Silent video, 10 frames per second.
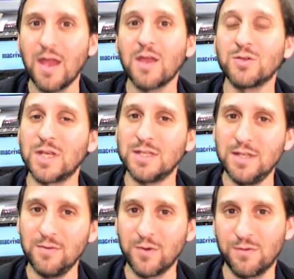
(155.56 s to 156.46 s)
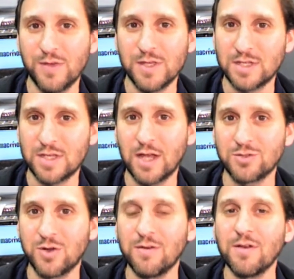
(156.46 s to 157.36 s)
There's a different physics
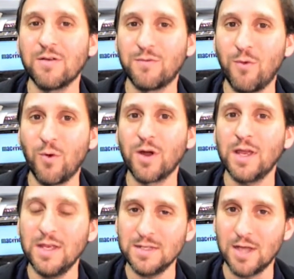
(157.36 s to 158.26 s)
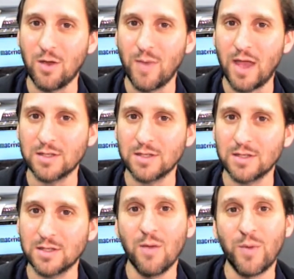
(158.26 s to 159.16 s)
extra for Intel Macs,
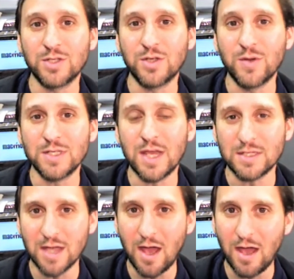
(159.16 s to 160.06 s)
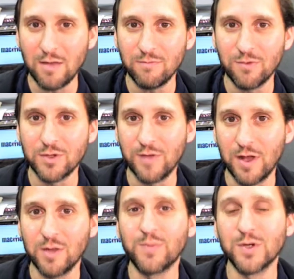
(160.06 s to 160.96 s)
but it's going to take time for
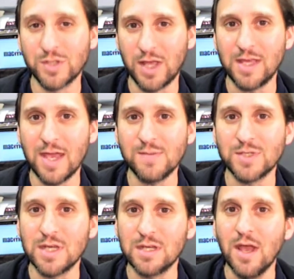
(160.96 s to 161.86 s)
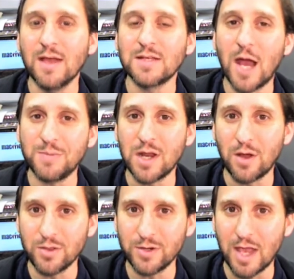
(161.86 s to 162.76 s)
developers like GameScene to update
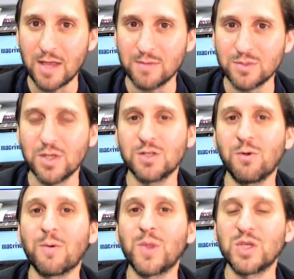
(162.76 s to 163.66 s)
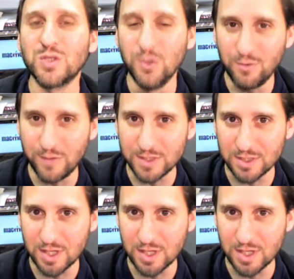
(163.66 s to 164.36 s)
all their games to work with this new physics